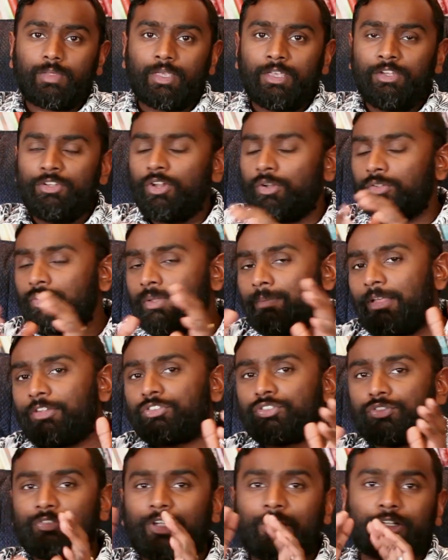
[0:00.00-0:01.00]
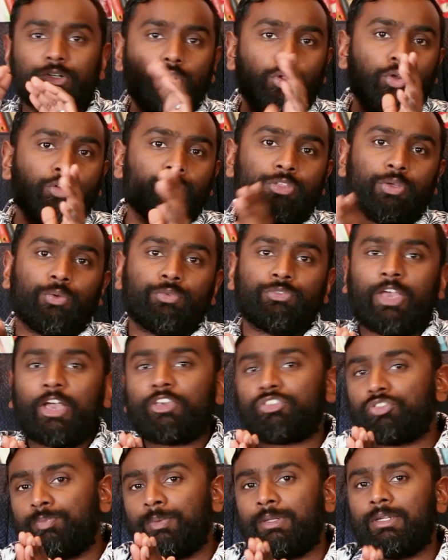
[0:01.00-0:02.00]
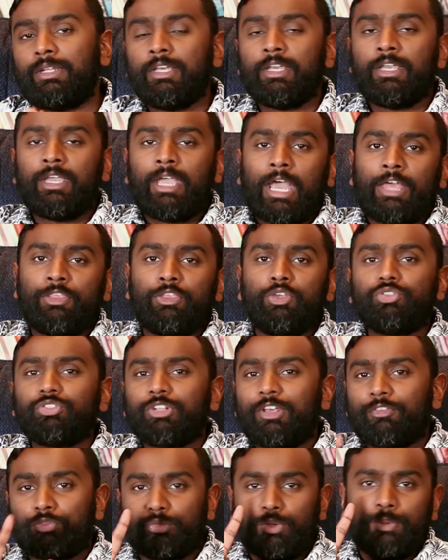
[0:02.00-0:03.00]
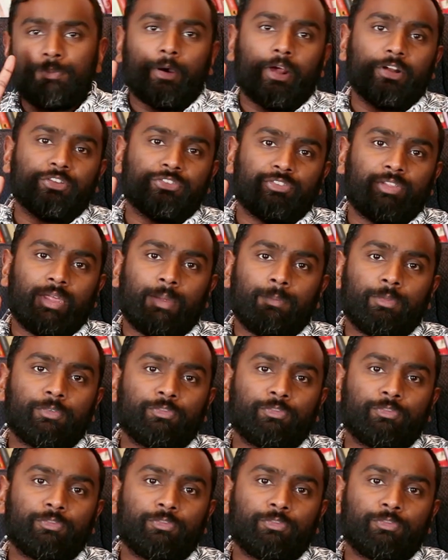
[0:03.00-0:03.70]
And you know, laments are found all over the Old Testament and they usually have three parts to them.